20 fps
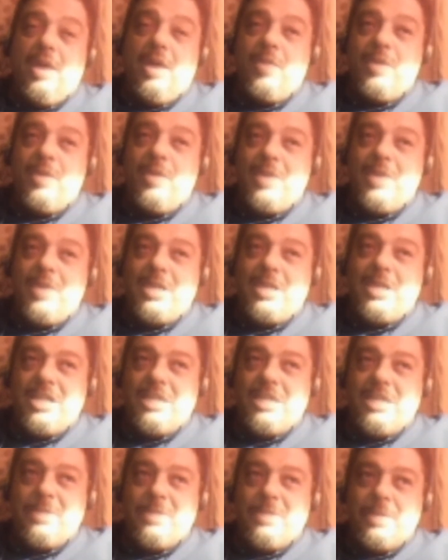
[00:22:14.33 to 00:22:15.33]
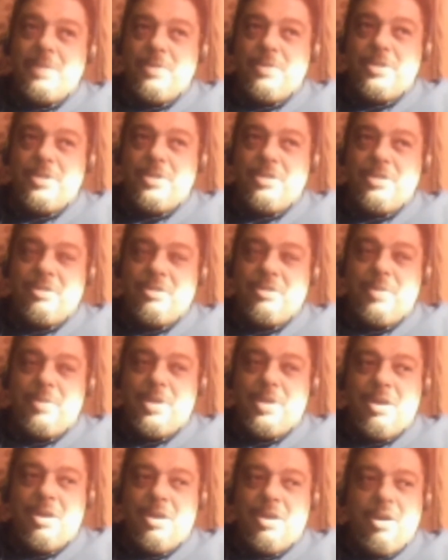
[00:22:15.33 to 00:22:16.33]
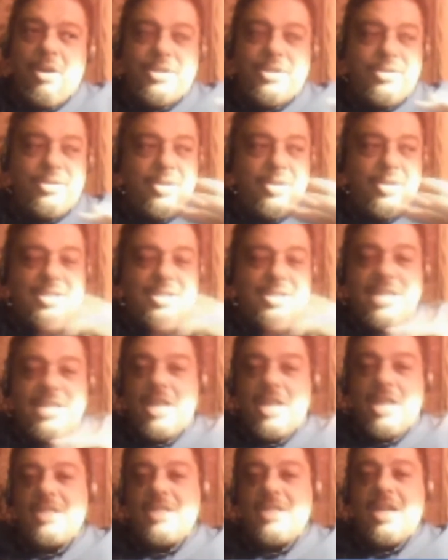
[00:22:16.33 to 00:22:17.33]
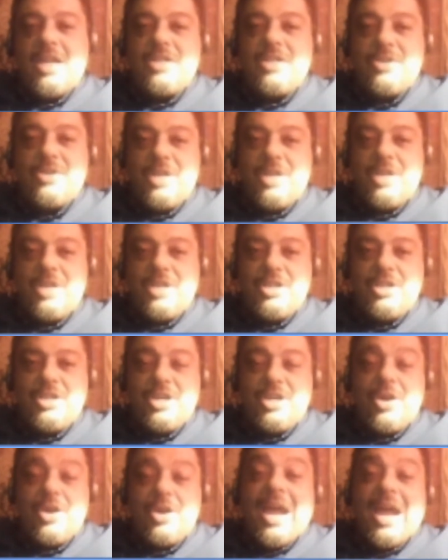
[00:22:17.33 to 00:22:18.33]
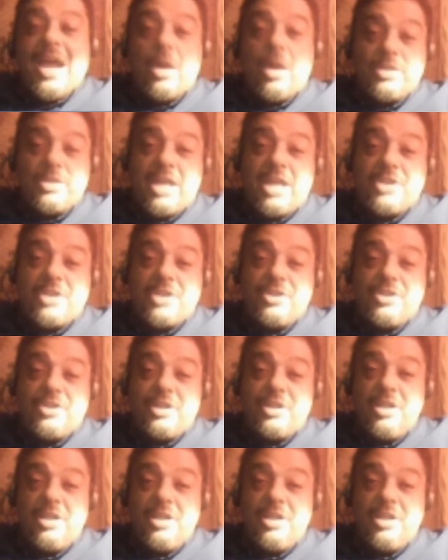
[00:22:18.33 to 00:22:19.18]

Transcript: we we teach people to do what we call to uh, sanitize your kitchen and your house actually